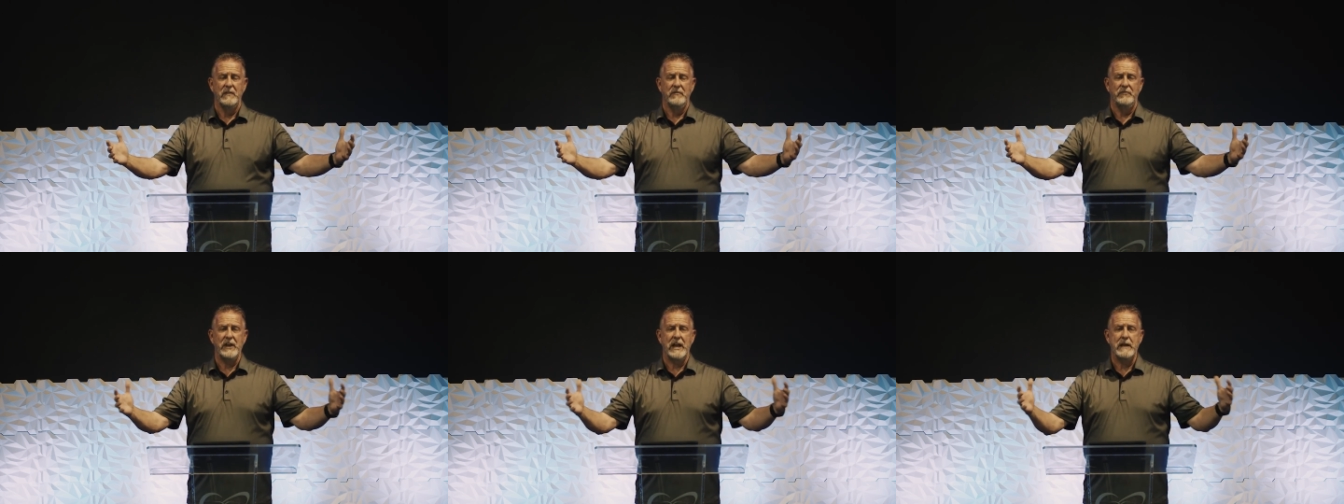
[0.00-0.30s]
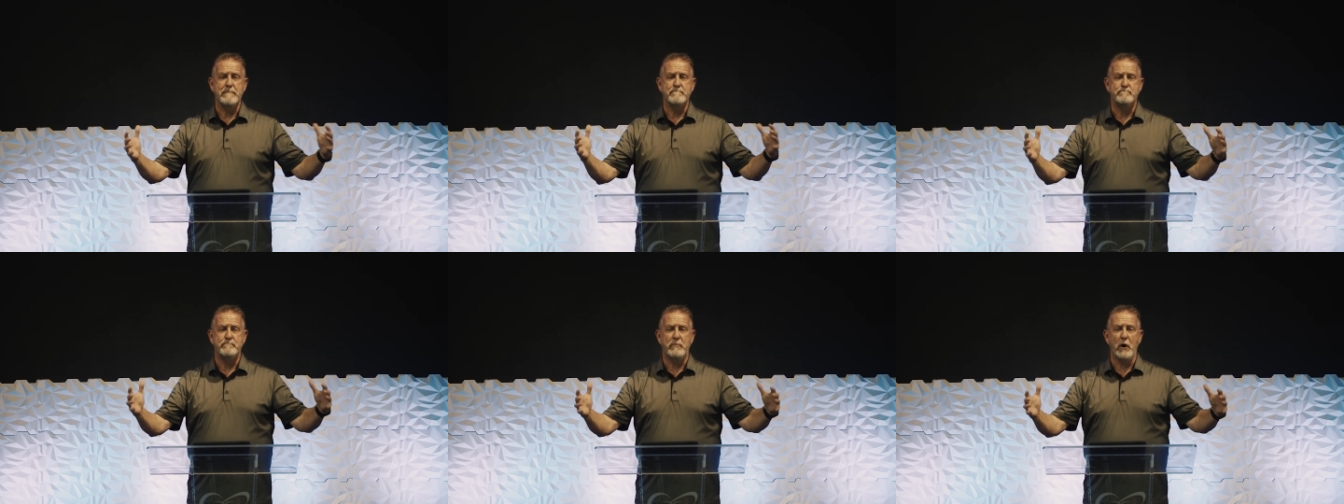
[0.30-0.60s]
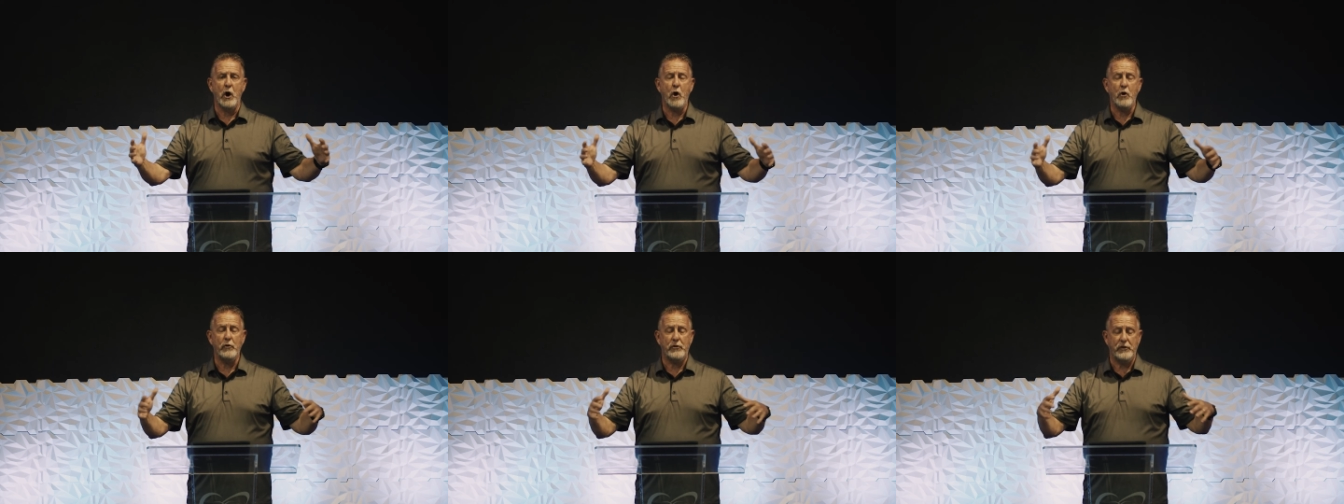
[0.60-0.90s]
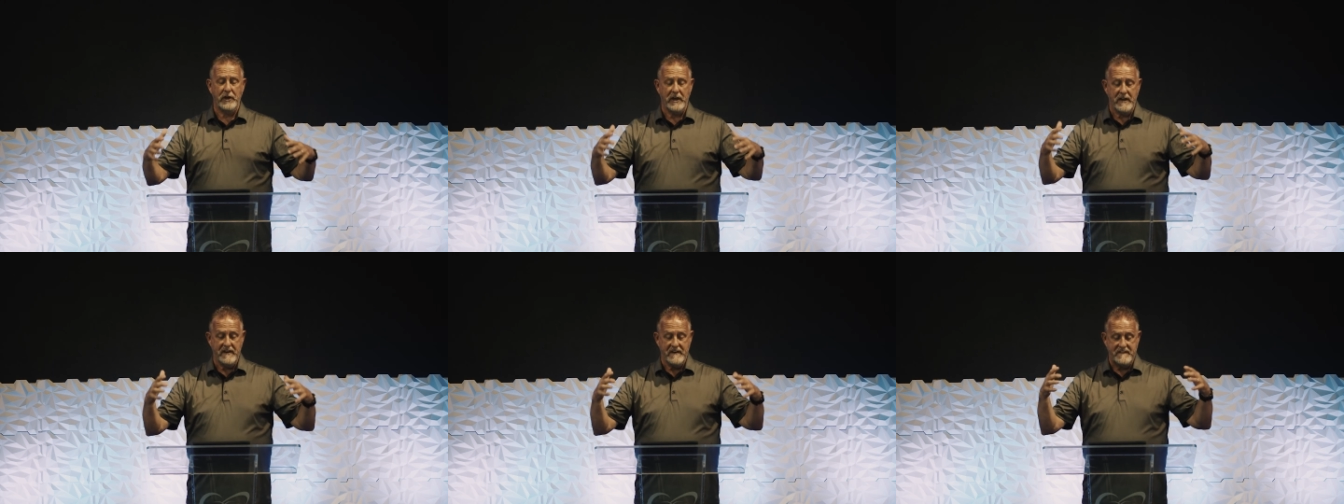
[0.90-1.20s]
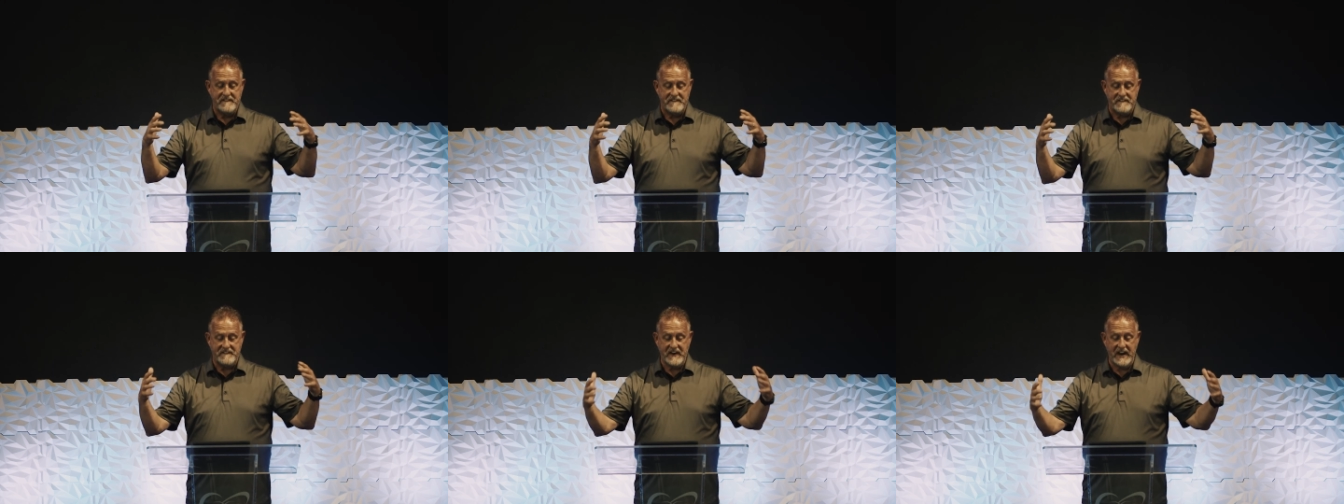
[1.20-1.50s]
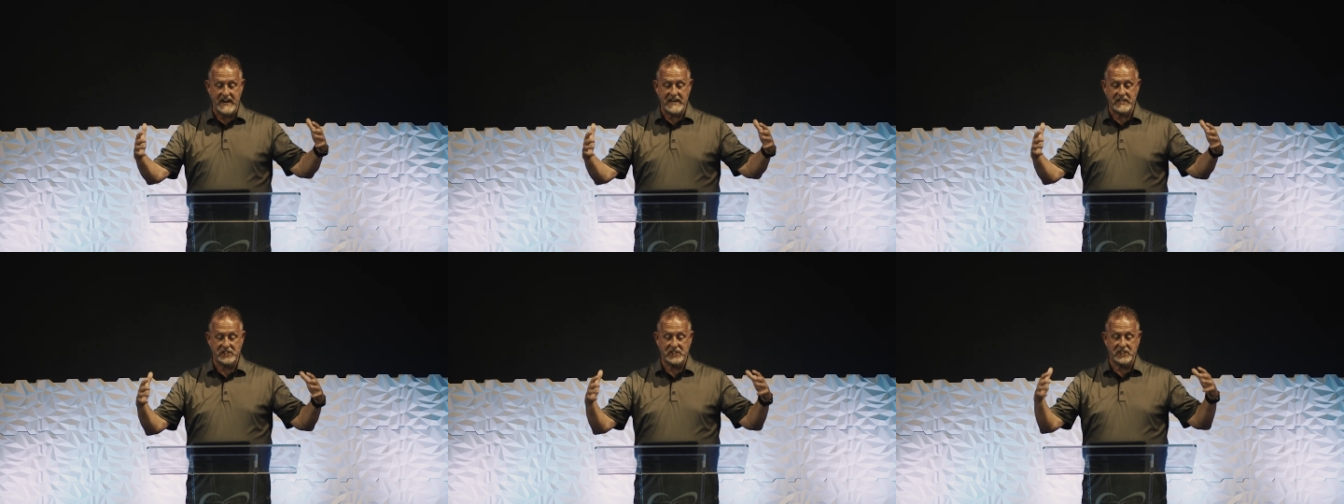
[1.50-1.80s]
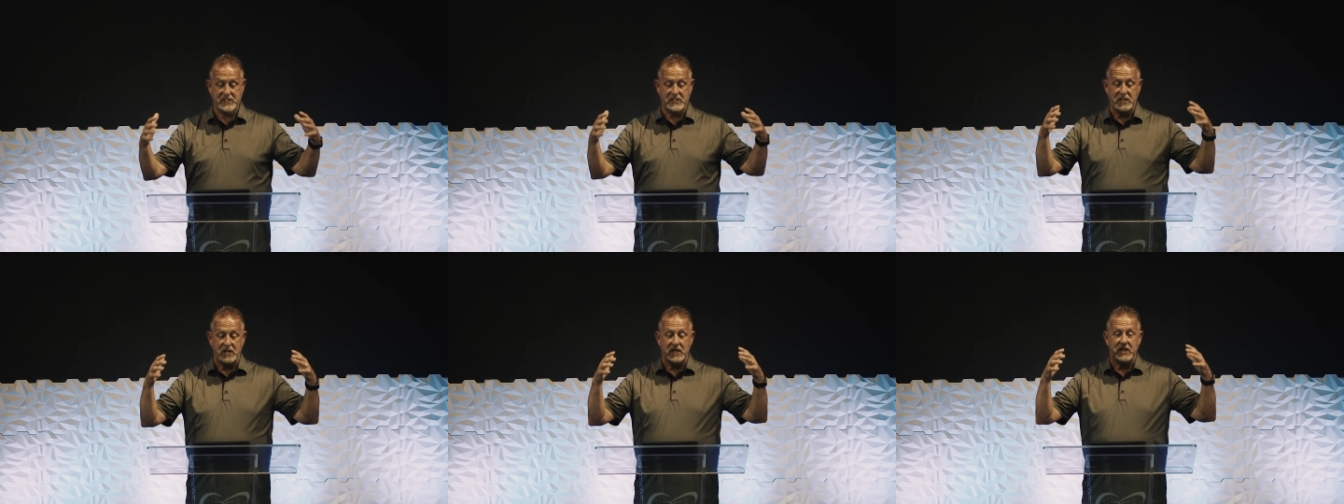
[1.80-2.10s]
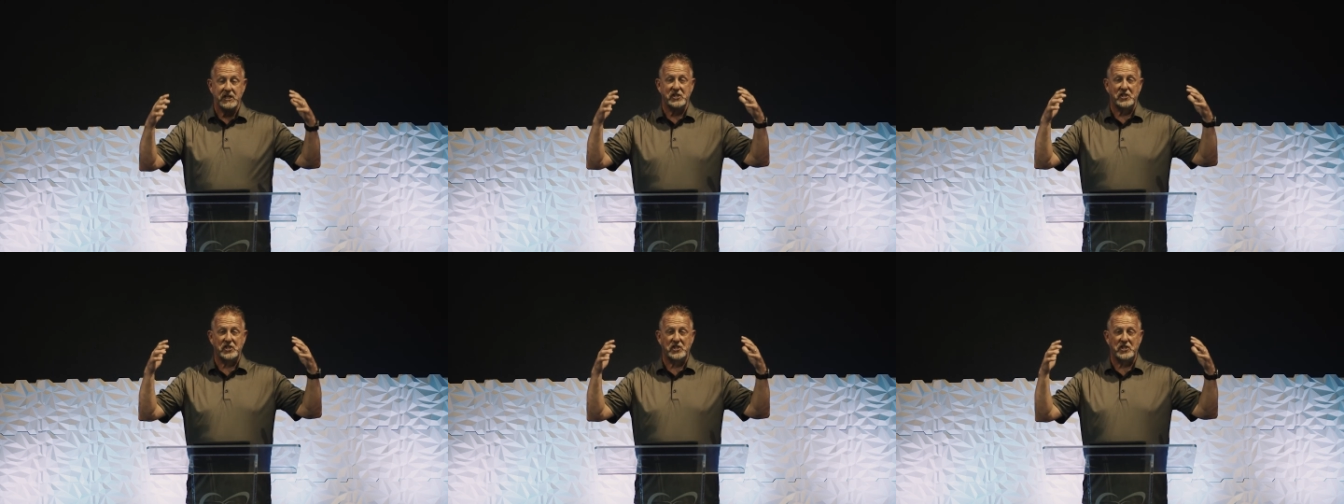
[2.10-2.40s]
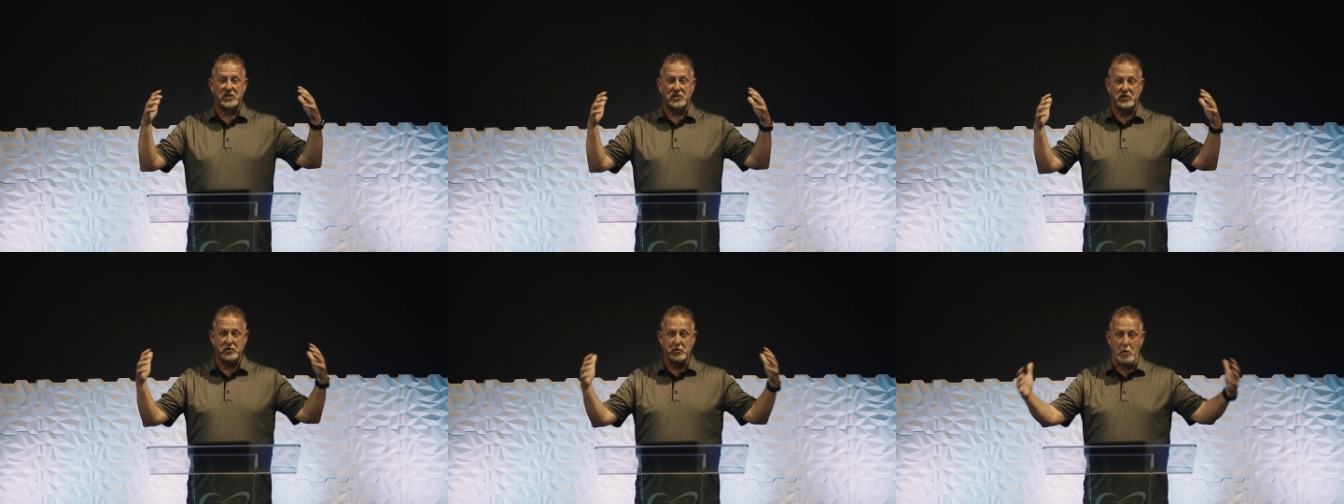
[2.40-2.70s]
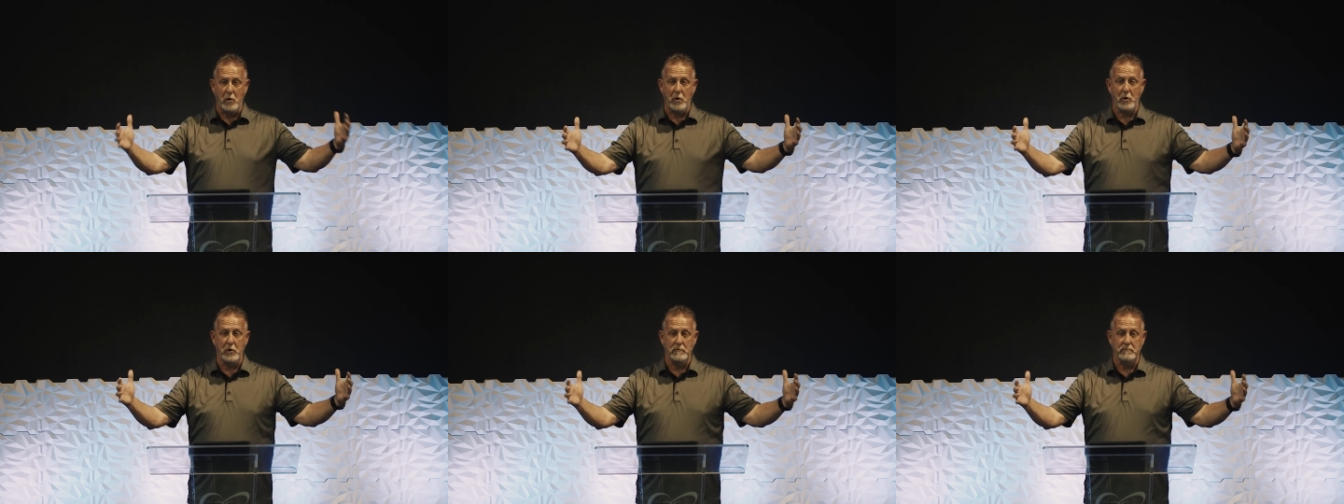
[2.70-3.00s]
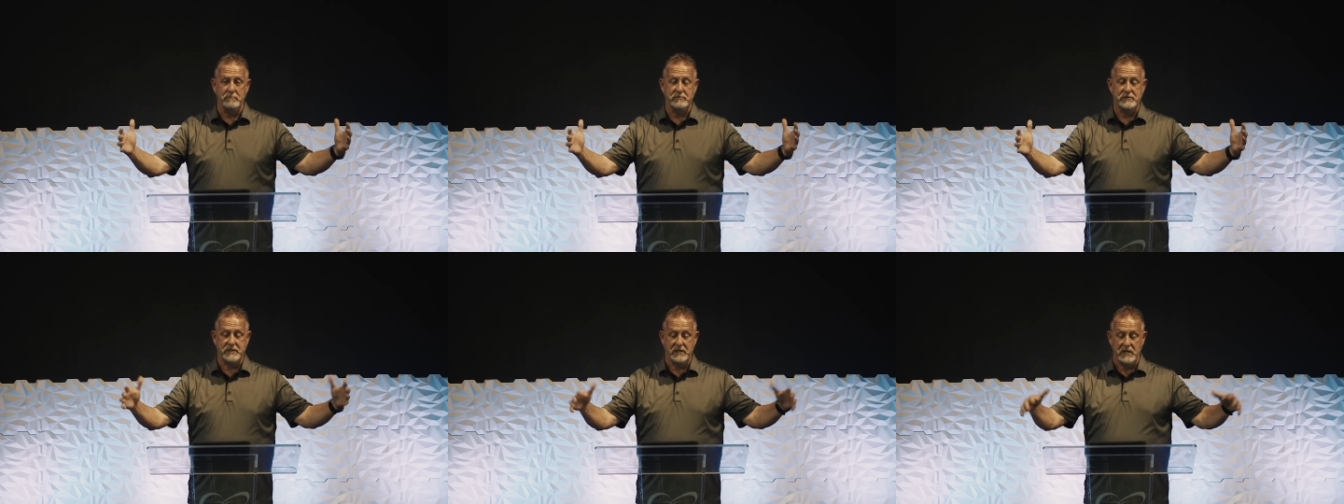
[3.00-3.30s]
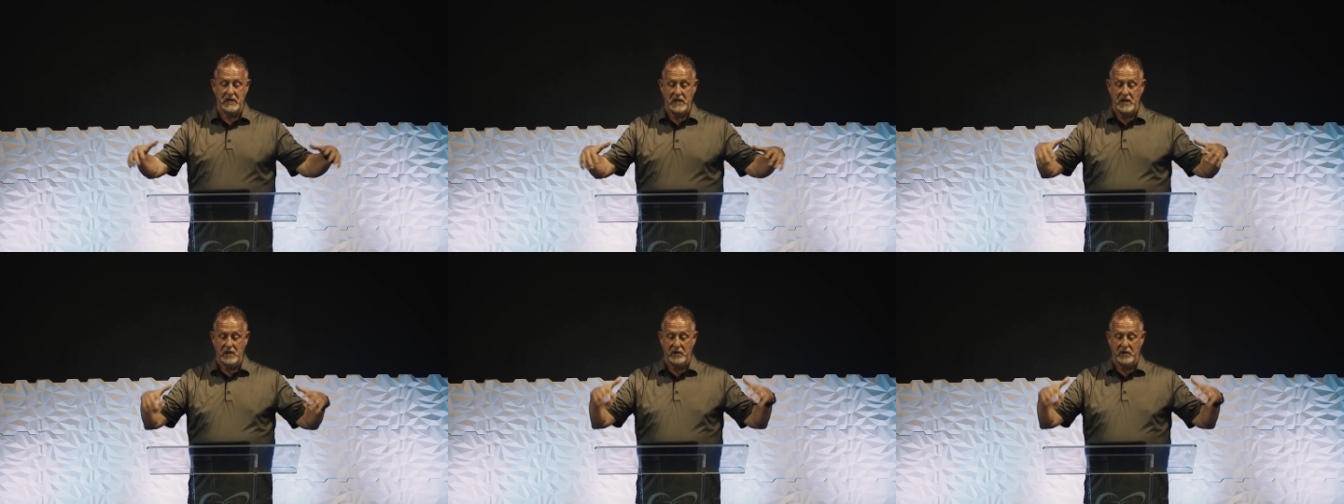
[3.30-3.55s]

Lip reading: They both faced storms,